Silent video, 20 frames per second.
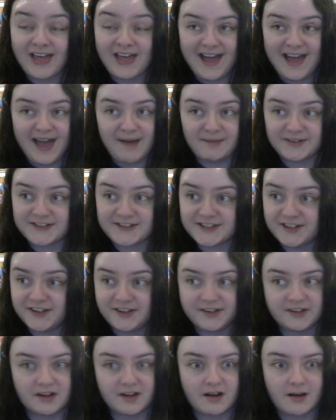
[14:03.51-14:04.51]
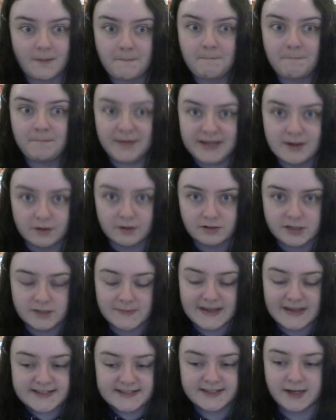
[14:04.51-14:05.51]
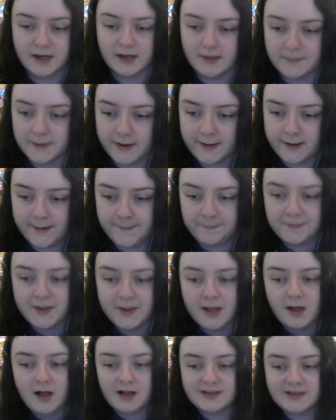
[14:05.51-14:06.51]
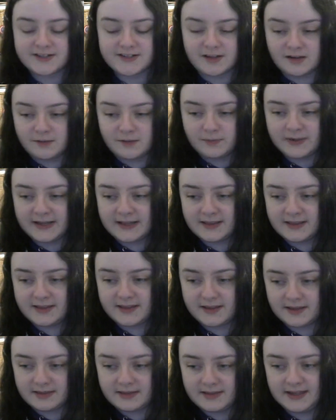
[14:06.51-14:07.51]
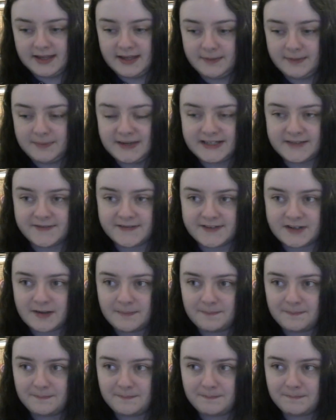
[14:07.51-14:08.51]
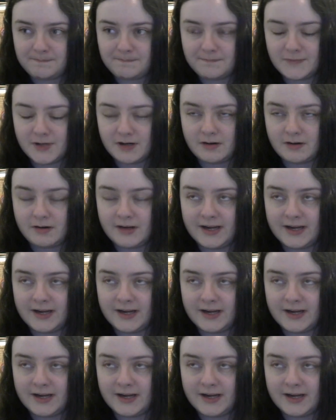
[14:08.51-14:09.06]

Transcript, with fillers: that episode beyond messed up. Um, I'll start with the police officer. Oh,